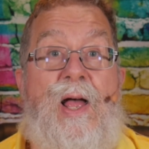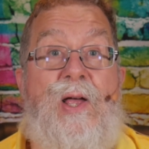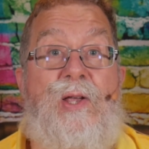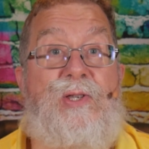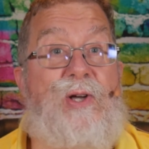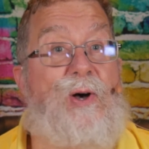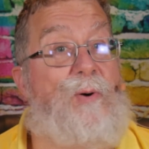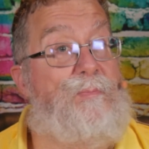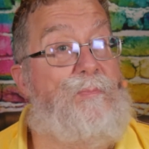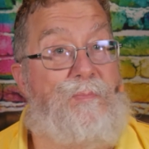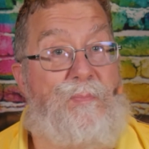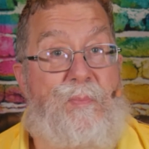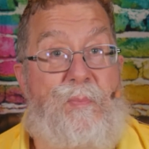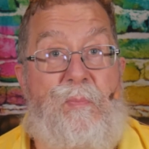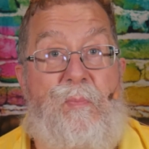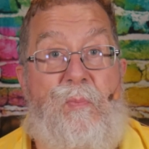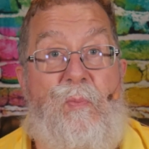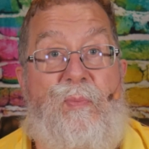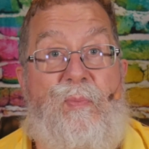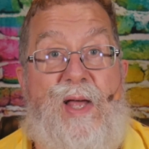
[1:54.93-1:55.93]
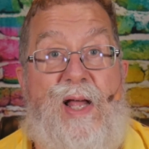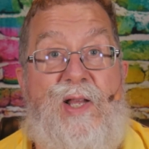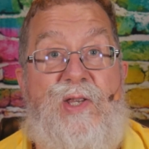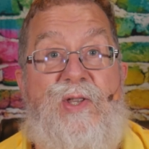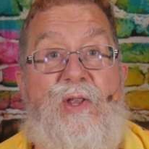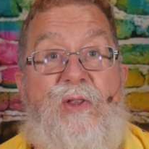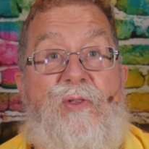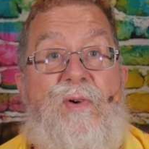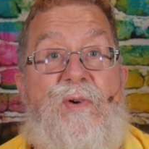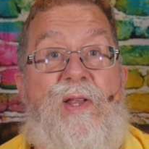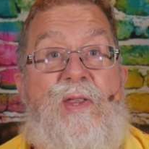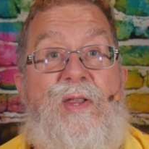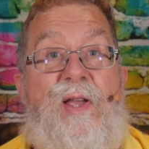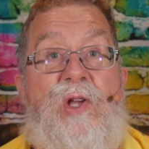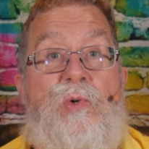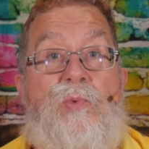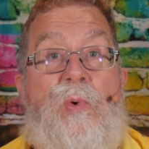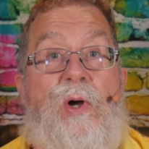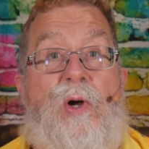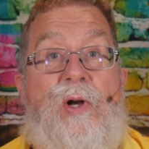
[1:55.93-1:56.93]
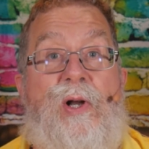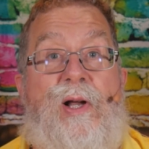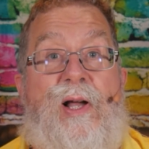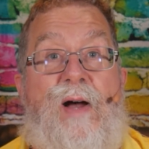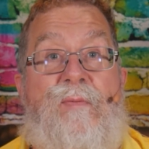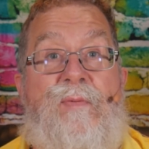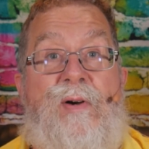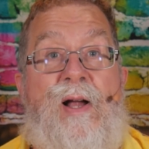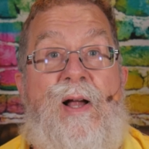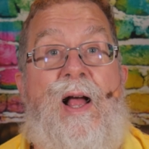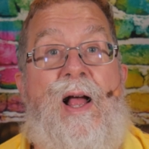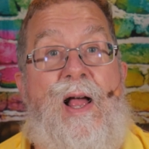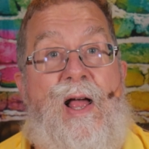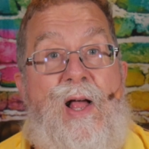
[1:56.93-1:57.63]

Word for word: So that's the three things we're going to cover.